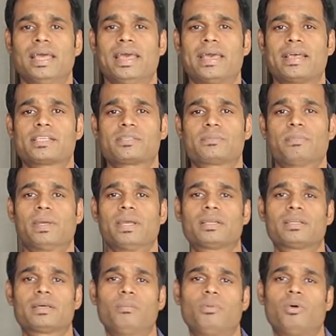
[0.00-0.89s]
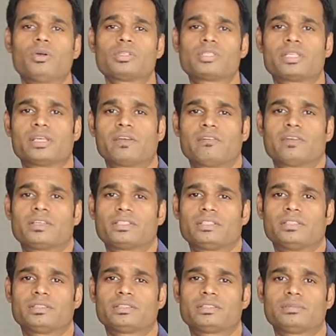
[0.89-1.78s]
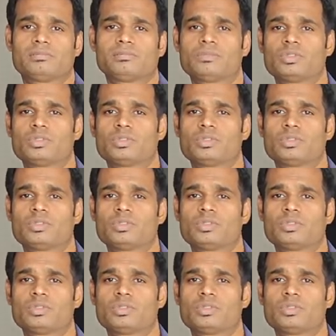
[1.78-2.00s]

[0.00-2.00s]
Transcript: expect positive results.